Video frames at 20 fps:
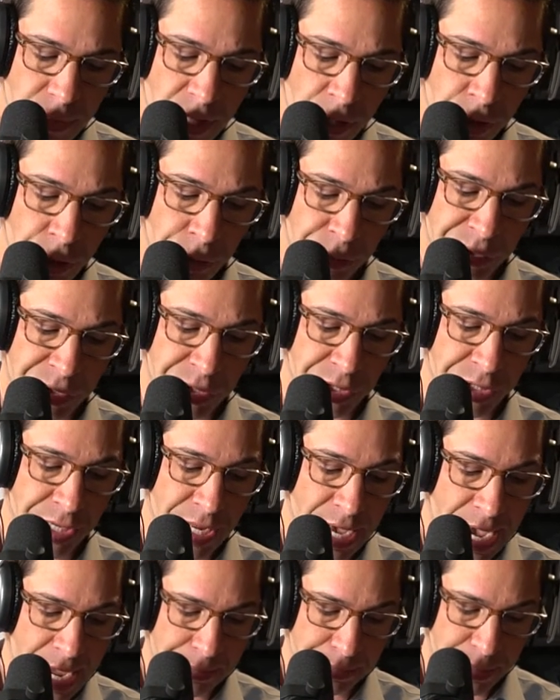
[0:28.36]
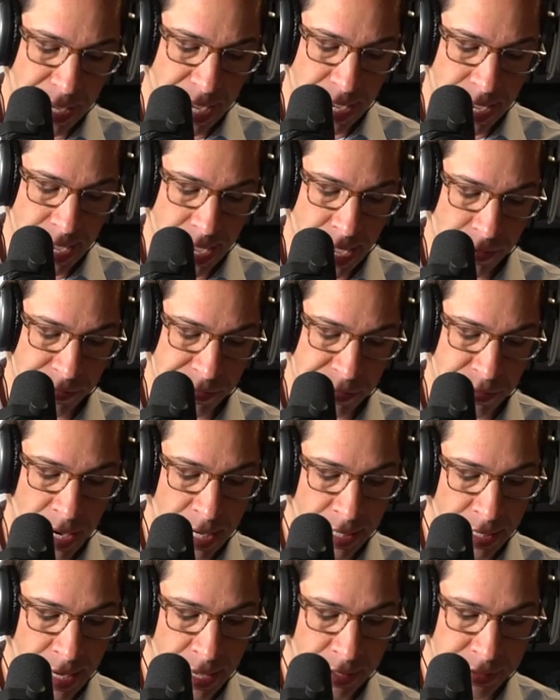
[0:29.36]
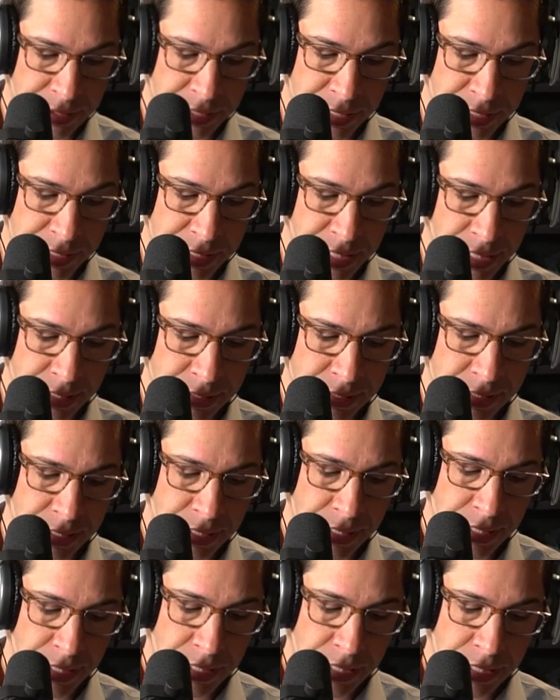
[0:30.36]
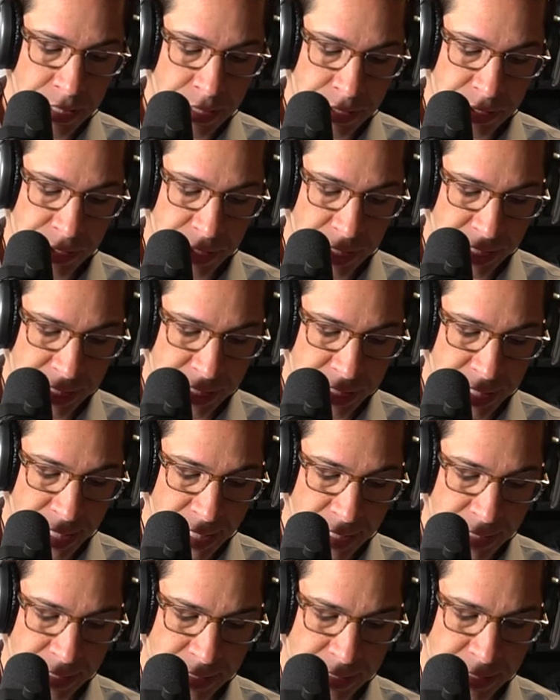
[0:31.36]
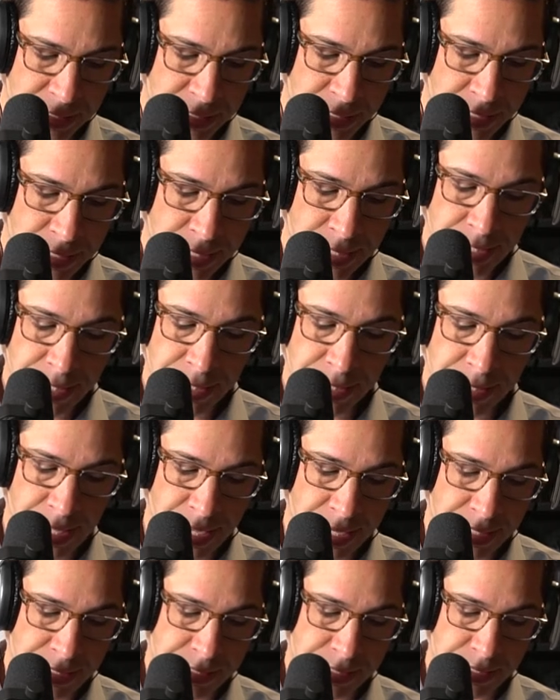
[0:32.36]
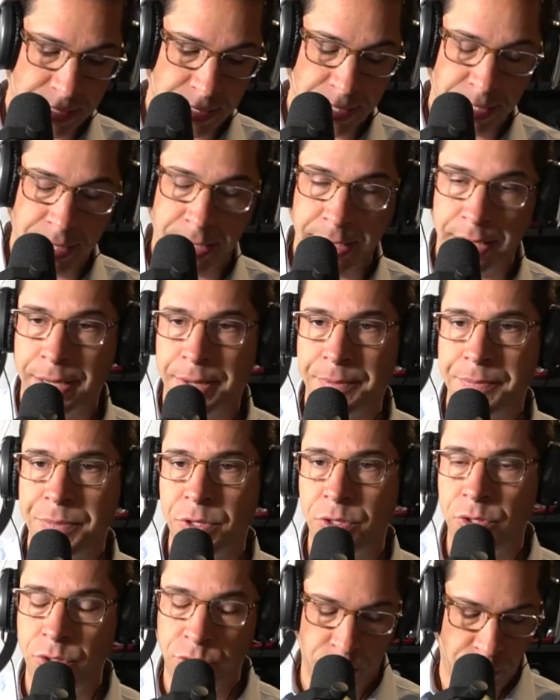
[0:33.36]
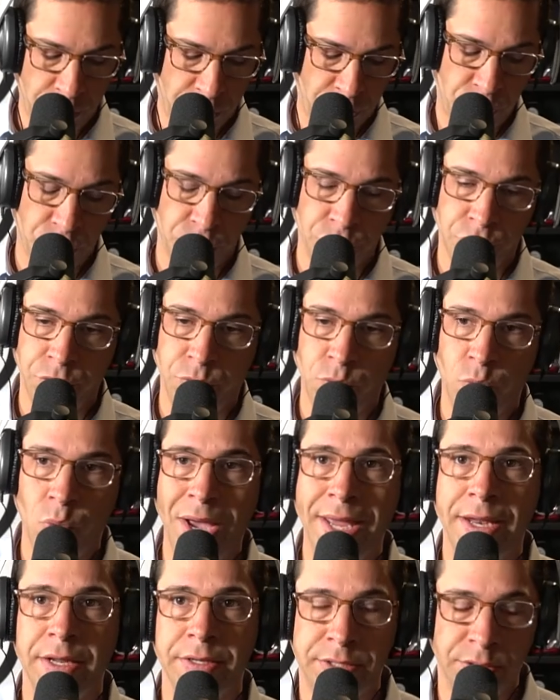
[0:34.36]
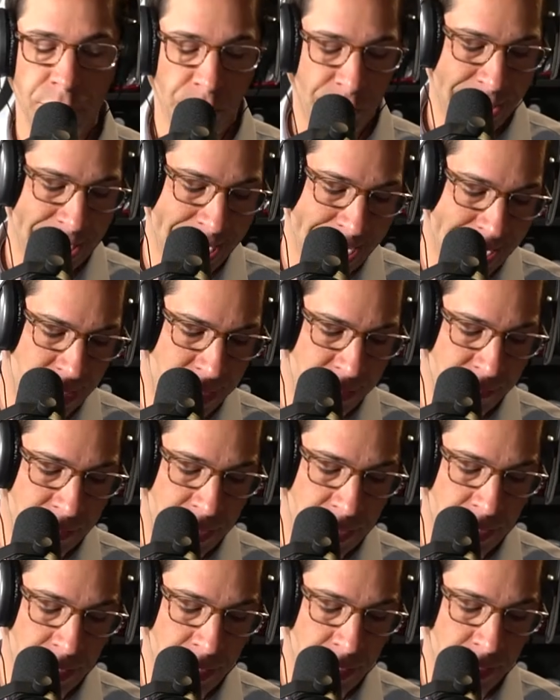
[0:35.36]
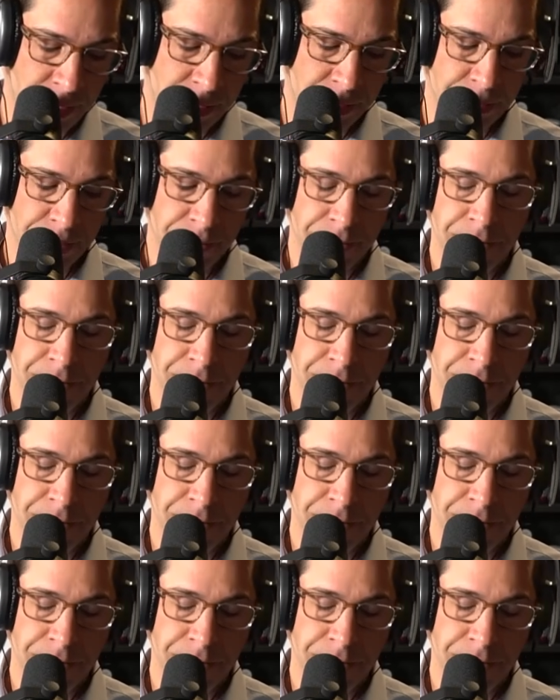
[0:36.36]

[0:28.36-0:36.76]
you should not buy a house right now, she says. She says that um, you should wait until the end of the year